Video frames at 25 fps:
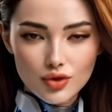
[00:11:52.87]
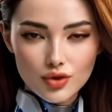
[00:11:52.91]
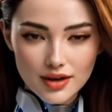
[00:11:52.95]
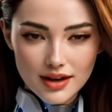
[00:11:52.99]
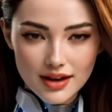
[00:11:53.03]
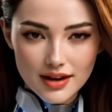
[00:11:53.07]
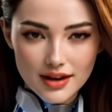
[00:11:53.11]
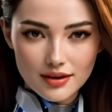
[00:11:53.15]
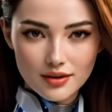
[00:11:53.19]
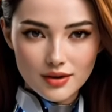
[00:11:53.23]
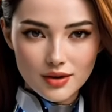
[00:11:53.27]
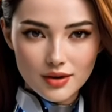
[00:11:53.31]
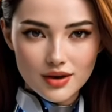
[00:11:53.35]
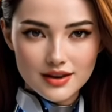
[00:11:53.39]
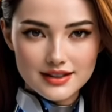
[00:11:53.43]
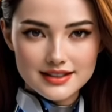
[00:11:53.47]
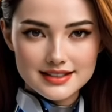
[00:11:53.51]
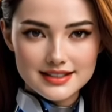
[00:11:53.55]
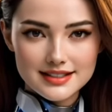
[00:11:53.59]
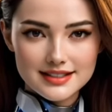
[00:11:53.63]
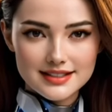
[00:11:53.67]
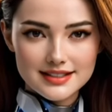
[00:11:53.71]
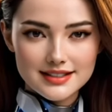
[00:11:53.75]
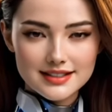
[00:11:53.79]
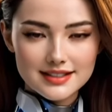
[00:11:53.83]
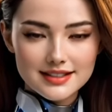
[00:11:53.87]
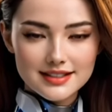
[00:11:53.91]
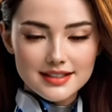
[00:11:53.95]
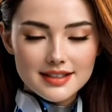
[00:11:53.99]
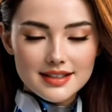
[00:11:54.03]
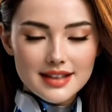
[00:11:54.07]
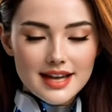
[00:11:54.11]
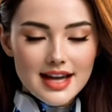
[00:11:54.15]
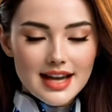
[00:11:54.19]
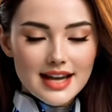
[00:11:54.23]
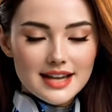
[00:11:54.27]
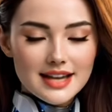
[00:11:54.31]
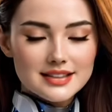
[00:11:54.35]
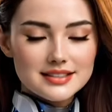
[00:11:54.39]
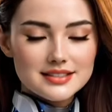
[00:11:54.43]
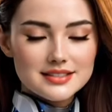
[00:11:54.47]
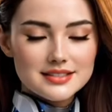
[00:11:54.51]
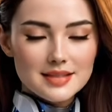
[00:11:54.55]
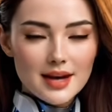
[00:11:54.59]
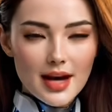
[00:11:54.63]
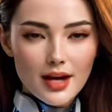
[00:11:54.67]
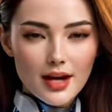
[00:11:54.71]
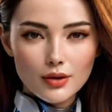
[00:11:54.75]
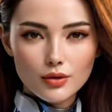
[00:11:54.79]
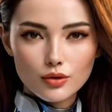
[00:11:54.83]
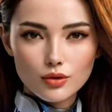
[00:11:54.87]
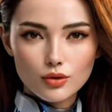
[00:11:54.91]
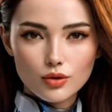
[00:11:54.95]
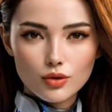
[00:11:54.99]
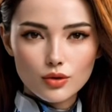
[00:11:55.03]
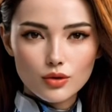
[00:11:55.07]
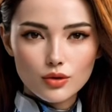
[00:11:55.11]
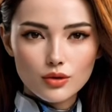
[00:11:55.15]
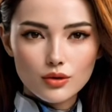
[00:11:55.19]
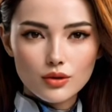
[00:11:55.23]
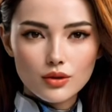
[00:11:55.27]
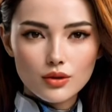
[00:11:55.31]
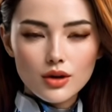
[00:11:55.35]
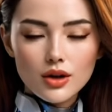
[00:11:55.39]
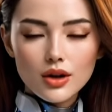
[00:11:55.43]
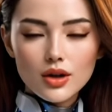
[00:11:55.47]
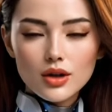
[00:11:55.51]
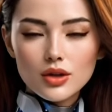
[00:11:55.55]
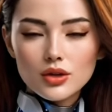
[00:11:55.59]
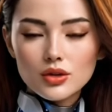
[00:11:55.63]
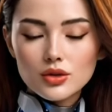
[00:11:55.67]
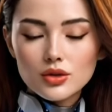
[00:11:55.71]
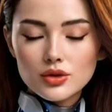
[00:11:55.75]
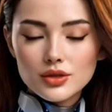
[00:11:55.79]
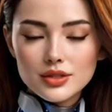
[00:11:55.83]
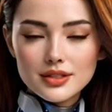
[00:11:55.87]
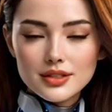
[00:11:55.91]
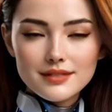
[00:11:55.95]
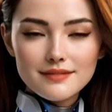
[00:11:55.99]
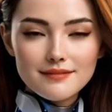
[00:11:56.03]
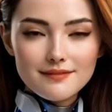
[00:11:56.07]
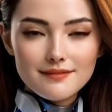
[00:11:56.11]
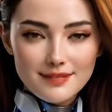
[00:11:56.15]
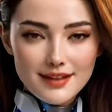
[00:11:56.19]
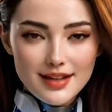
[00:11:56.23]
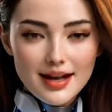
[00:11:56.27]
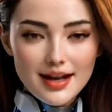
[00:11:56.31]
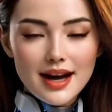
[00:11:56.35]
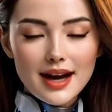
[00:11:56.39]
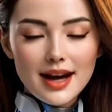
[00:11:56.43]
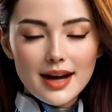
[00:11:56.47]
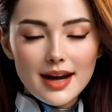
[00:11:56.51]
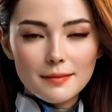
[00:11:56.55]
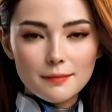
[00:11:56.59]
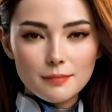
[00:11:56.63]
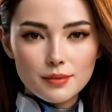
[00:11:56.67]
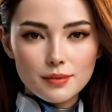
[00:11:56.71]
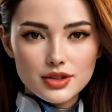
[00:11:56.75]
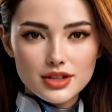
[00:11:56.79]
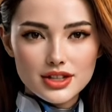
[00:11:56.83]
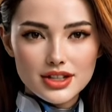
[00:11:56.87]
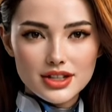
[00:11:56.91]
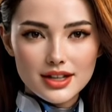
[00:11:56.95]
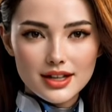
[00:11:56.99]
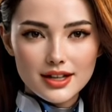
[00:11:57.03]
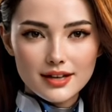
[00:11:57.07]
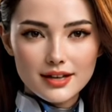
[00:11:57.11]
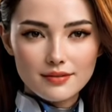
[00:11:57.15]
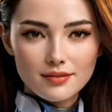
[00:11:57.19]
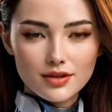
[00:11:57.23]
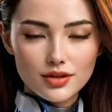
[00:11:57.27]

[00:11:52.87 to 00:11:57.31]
covers f8, and stands on the one square his rook defends.